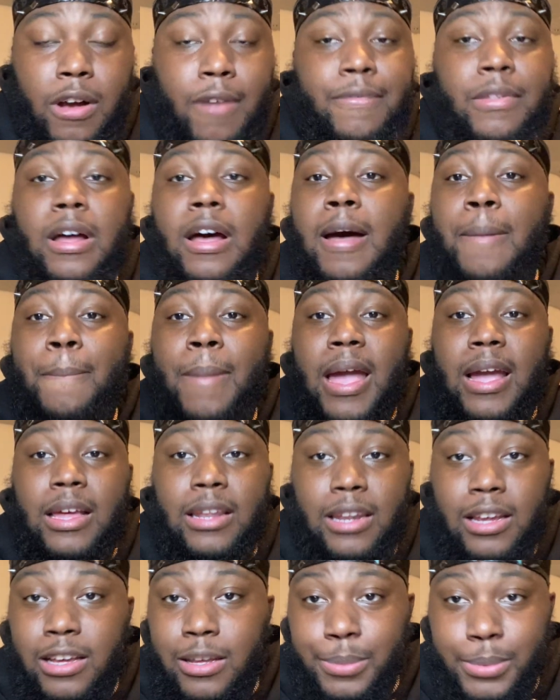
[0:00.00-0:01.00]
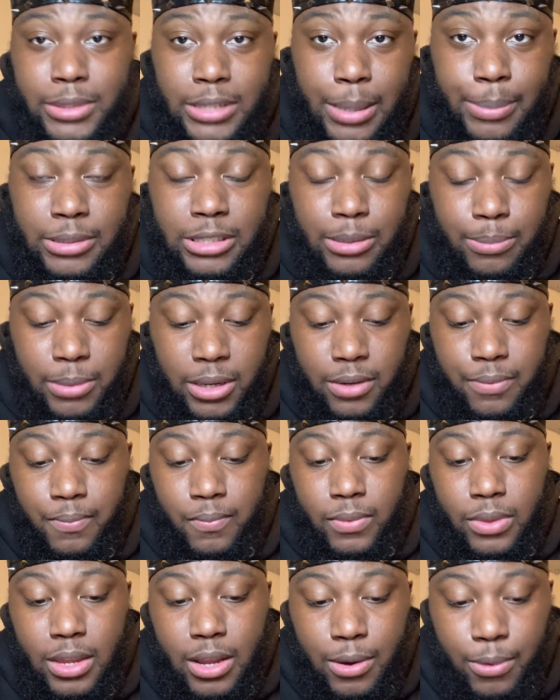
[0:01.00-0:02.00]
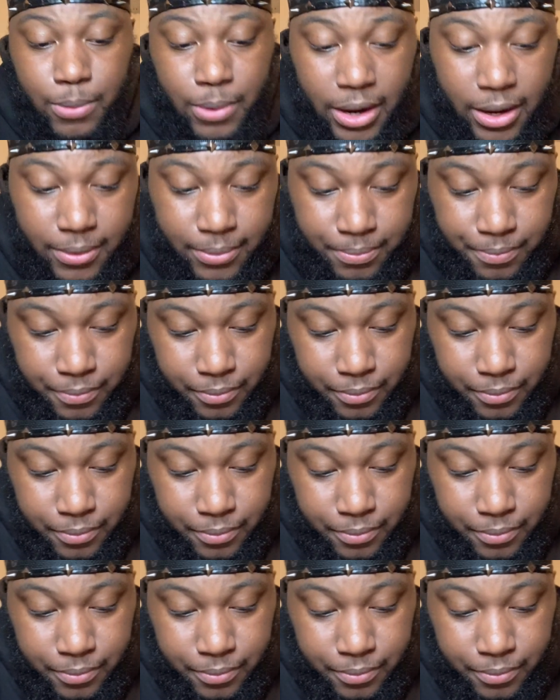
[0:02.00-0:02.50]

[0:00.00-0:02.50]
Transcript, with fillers: of the immaculate conception, man, right?